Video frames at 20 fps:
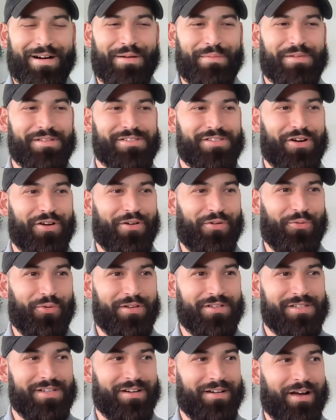and started
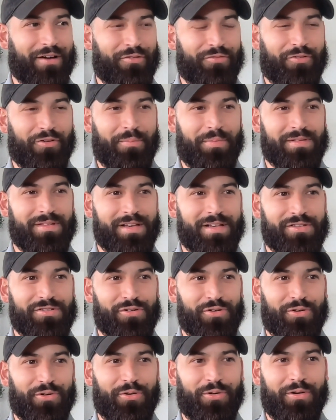reaching out for
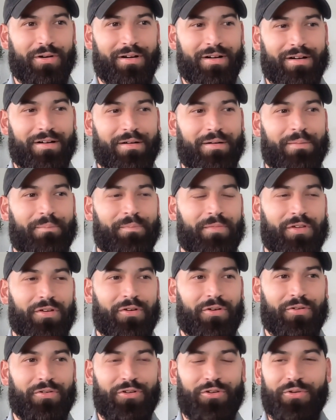potential
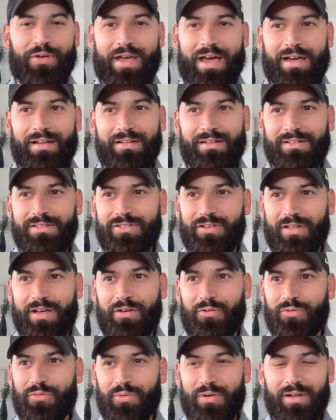new candidates, so that
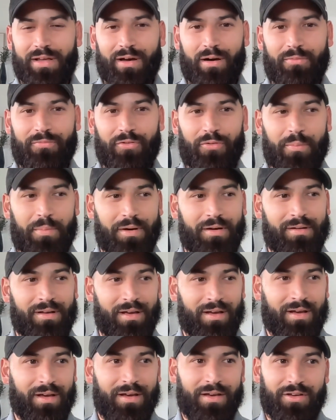was really helpful. But
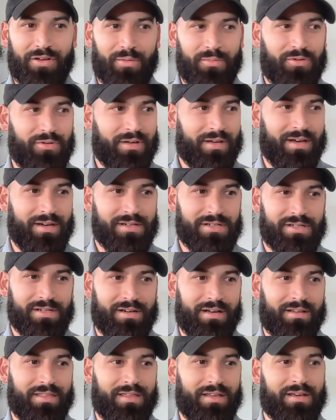
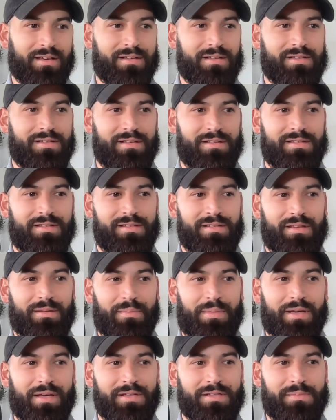communication, I think it's the
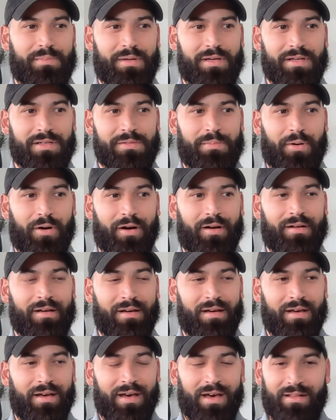biggest part.
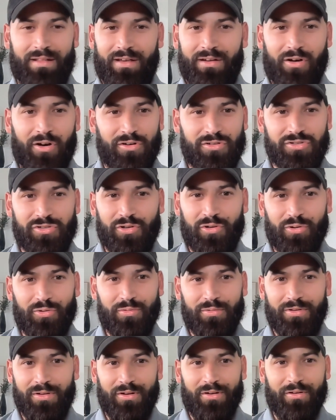And then also,